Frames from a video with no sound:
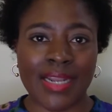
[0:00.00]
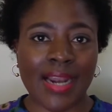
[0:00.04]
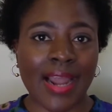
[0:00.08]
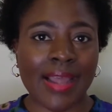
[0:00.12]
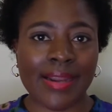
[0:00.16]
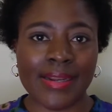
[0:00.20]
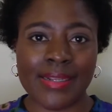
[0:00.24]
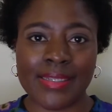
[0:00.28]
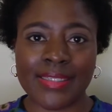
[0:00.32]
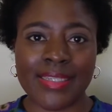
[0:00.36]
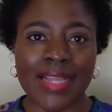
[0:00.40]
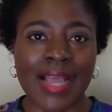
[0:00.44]
And
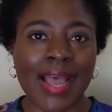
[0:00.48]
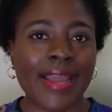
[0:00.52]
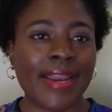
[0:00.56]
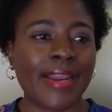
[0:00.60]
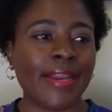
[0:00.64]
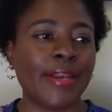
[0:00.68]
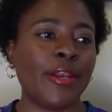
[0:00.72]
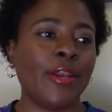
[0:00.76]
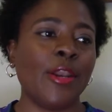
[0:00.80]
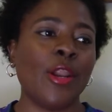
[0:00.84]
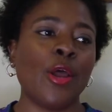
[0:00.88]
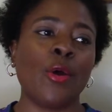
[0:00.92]
I
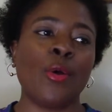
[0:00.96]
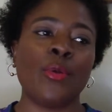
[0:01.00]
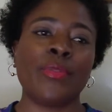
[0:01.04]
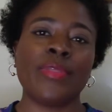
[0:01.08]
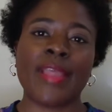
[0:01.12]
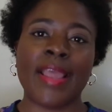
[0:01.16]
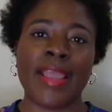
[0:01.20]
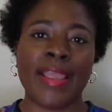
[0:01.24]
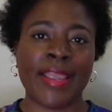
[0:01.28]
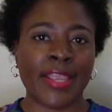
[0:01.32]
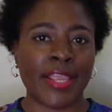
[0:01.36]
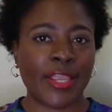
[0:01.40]
decided,
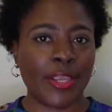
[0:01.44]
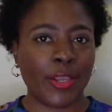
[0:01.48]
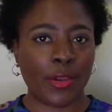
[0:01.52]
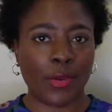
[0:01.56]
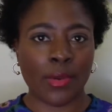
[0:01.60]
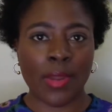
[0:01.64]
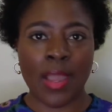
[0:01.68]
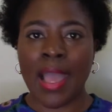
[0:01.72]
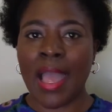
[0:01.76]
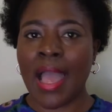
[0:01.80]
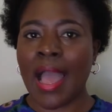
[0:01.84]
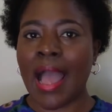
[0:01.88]
no, thank
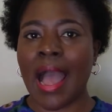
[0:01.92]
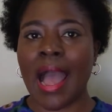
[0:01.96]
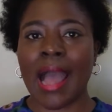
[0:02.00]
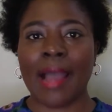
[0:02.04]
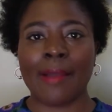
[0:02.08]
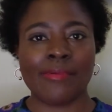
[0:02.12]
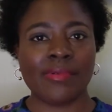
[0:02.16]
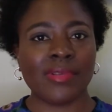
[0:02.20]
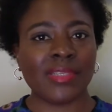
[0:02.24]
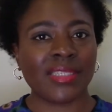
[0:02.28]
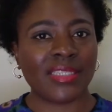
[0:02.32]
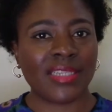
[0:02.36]
you.
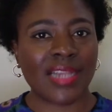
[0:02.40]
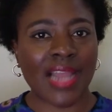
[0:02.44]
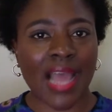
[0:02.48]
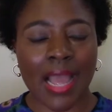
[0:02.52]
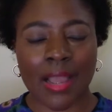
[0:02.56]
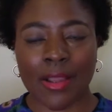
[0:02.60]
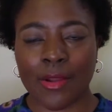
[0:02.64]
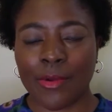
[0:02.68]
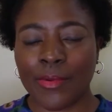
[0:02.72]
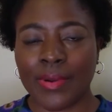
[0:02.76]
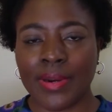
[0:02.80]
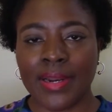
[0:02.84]
I was
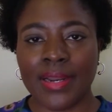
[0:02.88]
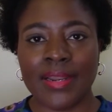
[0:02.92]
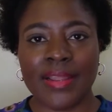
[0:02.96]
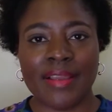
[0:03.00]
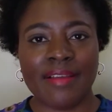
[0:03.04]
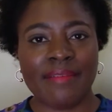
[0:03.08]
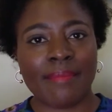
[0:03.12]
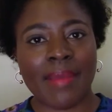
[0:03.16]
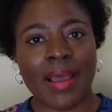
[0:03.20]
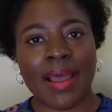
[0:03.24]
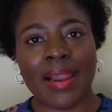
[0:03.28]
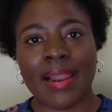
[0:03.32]
not going to
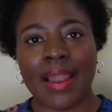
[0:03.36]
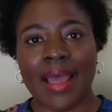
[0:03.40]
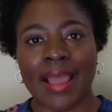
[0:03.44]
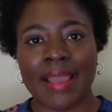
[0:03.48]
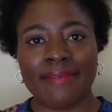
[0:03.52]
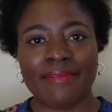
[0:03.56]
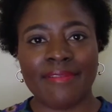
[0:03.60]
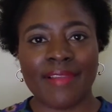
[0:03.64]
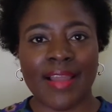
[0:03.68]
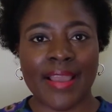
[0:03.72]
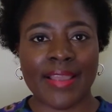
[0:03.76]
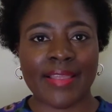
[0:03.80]
live my
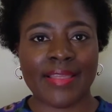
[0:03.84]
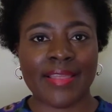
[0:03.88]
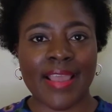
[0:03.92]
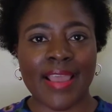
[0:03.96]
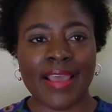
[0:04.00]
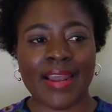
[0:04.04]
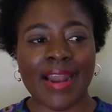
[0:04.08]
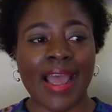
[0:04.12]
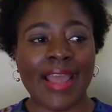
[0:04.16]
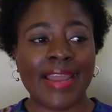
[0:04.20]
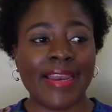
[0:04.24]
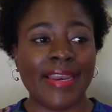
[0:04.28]
life like
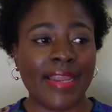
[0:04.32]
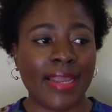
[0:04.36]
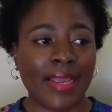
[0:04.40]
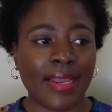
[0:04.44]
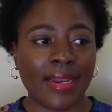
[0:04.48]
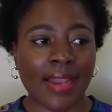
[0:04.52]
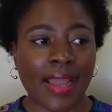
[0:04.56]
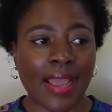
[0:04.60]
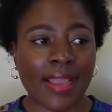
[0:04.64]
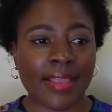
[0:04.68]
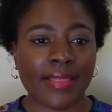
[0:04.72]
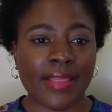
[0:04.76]
that. I
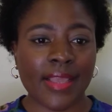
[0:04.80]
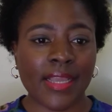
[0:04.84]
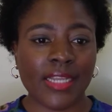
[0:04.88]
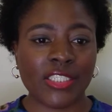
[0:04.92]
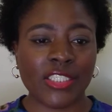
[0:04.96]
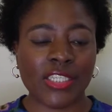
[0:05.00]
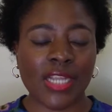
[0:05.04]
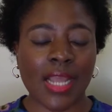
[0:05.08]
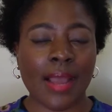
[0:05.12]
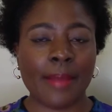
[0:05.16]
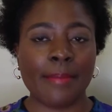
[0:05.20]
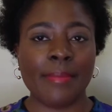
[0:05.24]
did like
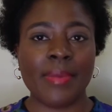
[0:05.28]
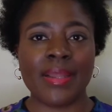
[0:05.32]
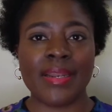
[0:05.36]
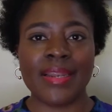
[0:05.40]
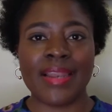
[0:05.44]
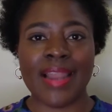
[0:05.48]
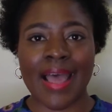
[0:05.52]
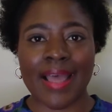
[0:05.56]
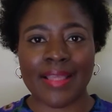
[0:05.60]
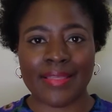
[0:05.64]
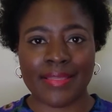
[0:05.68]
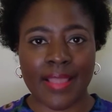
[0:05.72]
that job,
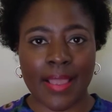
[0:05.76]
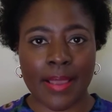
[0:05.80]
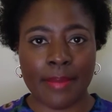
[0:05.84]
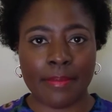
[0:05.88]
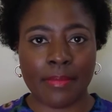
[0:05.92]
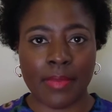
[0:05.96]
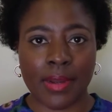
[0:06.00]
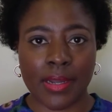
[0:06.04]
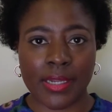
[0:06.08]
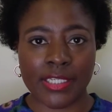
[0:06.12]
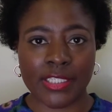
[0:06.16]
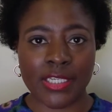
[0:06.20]
but not
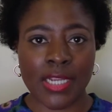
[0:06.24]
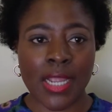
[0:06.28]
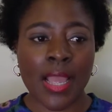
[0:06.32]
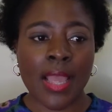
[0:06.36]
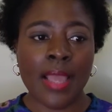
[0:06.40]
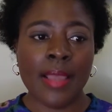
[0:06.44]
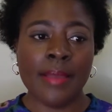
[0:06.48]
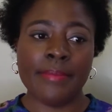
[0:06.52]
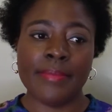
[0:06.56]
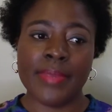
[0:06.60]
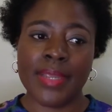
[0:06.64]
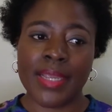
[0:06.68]
that much
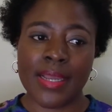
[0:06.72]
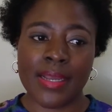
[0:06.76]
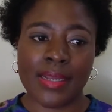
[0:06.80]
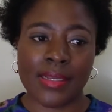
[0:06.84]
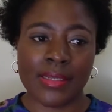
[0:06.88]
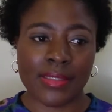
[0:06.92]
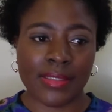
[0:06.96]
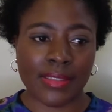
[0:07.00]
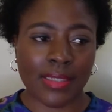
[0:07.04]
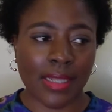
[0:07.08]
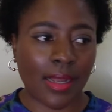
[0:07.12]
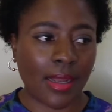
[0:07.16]

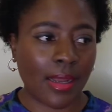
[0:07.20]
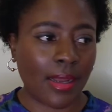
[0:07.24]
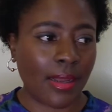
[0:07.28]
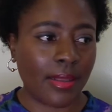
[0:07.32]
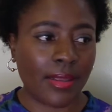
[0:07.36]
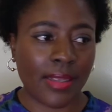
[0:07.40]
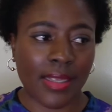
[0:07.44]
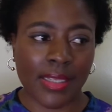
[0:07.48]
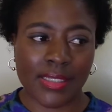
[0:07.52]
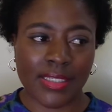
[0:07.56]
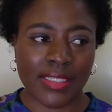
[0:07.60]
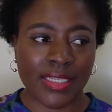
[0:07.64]
because
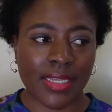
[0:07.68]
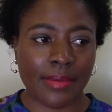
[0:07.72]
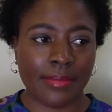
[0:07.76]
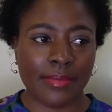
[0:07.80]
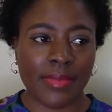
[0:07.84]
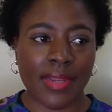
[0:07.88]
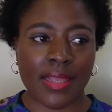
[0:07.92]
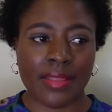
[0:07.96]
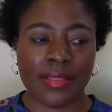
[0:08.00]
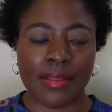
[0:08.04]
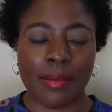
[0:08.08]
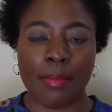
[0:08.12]
uh, it
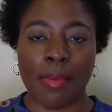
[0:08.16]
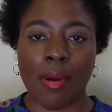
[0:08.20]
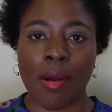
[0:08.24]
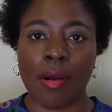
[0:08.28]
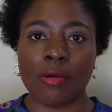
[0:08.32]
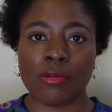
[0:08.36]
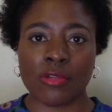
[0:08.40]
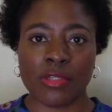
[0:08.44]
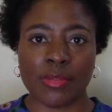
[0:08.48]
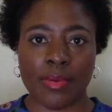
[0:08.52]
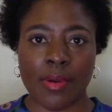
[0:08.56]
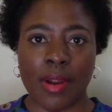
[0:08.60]
seemed that the
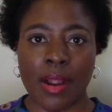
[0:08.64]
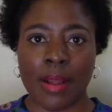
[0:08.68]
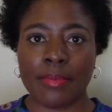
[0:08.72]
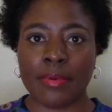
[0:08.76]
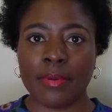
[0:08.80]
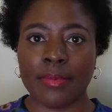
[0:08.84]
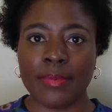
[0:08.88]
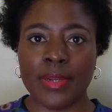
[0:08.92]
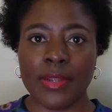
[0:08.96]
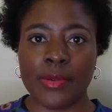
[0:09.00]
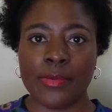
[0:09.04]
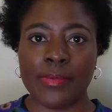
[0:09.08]
boss
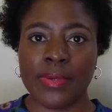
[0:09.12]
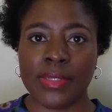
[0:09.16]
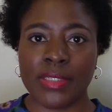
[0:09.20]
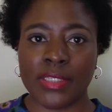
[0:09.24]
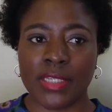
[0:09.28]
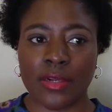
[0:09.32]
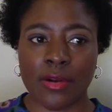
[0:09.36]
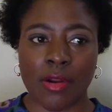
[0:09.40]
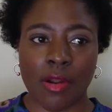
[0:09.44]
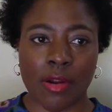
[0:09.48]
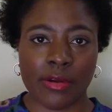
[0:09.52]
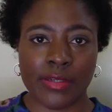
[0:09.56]
probably
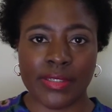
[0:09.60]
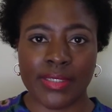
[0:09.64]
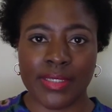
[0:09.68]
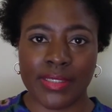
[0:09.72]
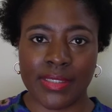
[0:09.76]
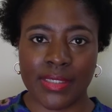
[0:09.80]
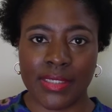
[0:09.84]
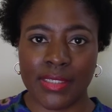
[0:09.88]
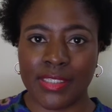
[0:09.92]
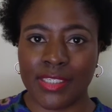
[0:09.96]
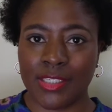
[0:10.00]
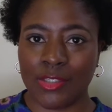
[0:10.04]
was a
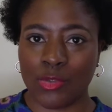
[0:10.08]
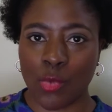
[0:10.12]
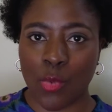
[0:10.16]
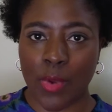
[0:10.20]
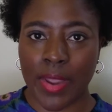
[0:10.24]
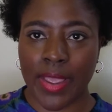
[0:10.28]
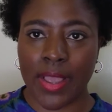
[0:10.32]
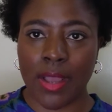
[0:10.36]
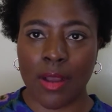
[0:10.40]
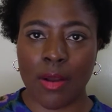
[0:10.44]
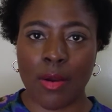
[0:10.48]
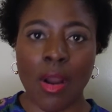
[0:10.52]
narcissist as
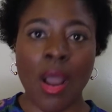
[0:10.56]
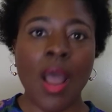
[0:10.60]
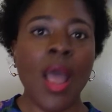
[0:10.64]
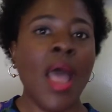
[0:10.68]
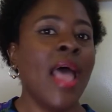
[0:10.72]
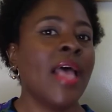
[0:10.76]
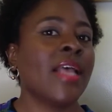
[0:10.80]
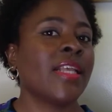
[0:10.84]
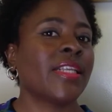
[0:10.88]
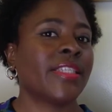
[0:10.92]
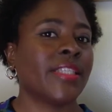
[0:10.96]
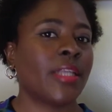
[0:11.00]
well.
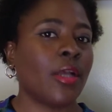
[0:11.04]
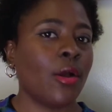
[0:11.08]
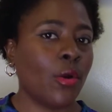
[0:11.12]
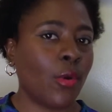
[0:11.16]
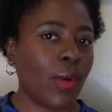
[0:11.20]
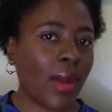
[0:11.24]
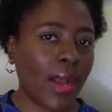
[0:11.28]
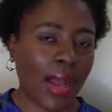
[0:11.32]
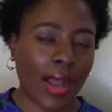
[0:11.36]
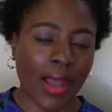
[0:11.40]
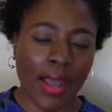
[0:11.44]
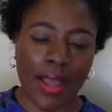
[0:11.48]

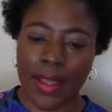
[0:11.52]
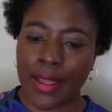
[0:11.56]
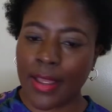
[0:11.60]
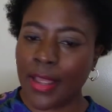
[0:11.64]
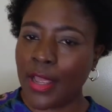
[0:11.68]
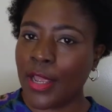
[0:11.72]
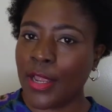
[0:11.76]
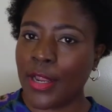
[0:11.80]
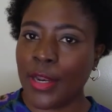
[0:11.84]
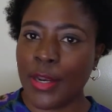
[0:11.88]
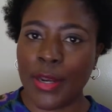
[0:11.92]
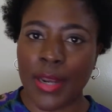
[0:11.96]
So, uh,
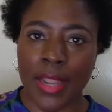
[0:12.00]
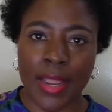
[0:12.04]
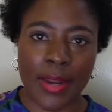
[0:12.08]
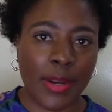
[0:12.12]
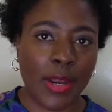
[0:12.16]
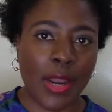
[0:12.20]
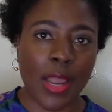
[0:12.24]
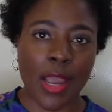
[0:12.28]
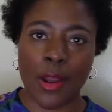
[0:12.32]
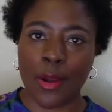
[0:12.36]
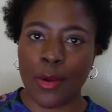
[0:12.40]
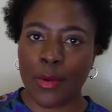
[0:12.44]

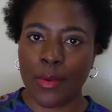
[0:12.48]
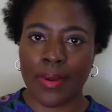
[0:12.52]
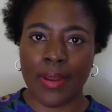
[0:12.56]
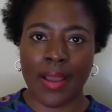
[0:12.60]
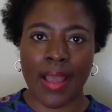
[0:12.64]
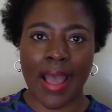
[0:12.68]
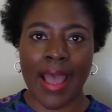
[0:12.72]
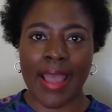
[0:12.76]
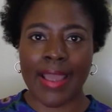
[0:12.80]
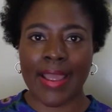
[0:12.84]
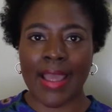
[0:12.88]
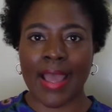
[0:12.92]
no,
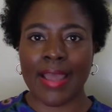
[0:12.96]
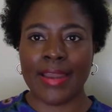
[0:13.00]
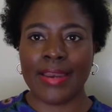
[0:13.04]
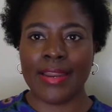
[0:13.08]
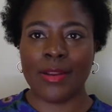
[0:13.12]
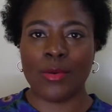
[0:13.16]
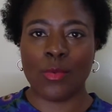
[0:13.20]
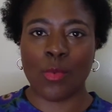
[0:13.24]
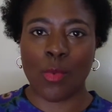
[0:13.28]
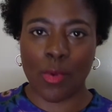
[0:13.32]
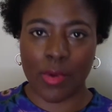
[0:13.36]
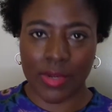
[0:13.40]
I, I
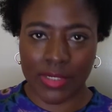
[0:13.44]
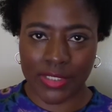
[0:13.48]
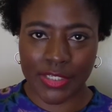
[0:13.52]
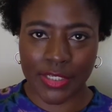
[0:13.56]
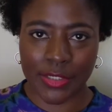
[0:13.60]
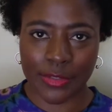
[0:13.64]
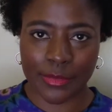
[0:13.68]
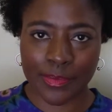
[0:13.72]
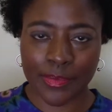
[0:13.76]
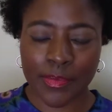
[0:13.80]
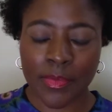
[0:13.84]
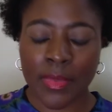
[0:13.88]
didn't want
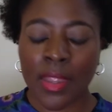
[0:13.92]
to.